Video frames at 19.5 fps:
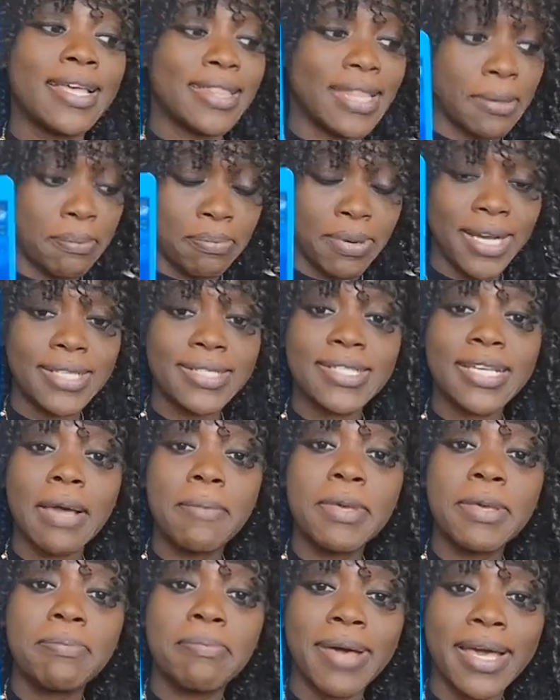that past
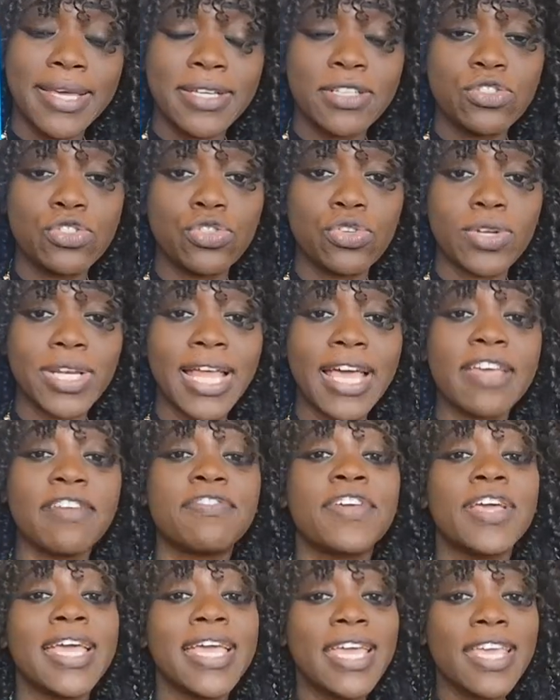coming back into your life